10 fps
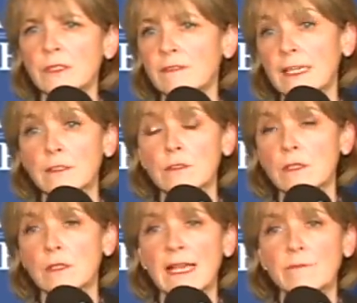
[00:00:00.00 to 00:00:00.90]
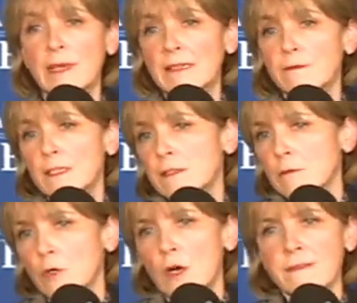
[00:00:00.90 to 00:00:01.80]
In fact, it's going to have benefits
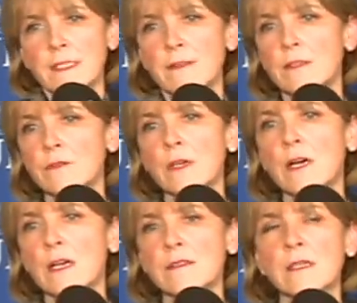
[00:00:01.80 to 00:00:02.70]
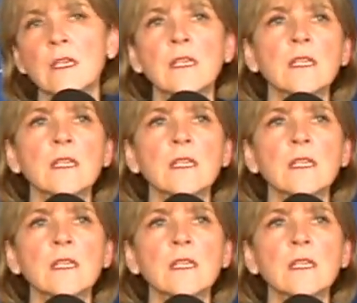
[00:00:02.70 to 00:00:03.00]
that will offset those costs.